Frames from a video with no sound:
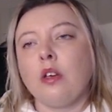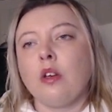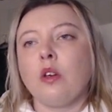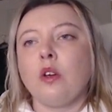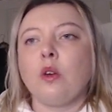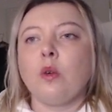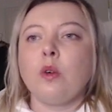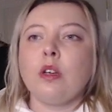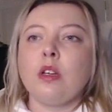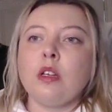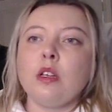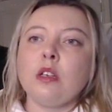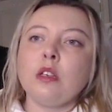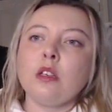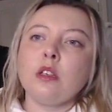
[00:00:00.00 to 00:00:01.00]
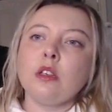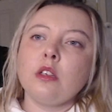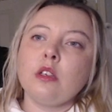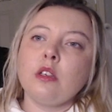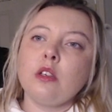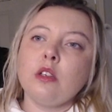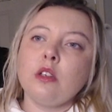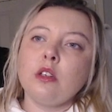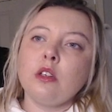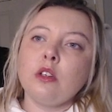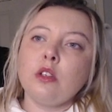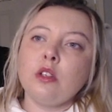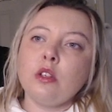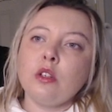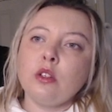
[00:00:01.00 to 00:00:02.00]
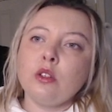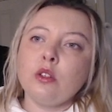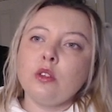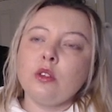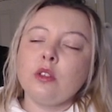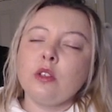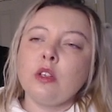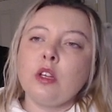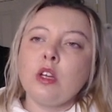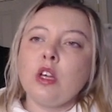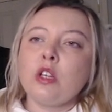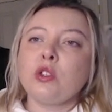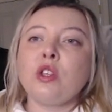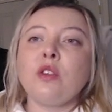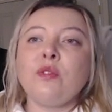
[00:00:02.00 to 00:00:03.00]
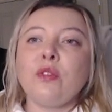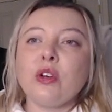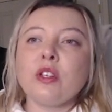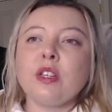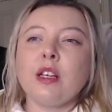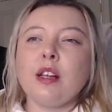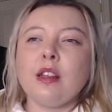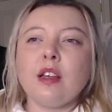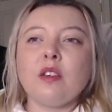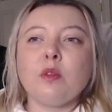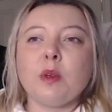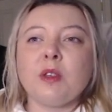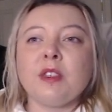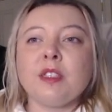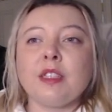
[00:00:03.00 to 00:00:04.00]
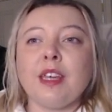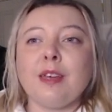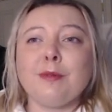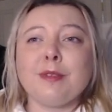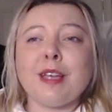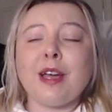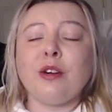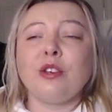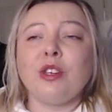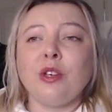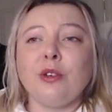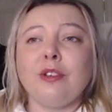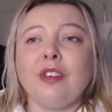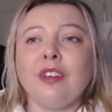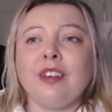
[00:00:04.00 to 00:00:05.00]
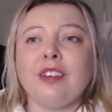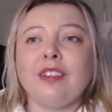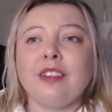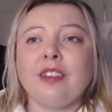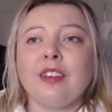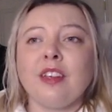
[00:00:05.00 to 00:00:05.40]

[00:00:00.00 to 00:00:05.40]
One, two. So the first thing I love about this game is how cute it is.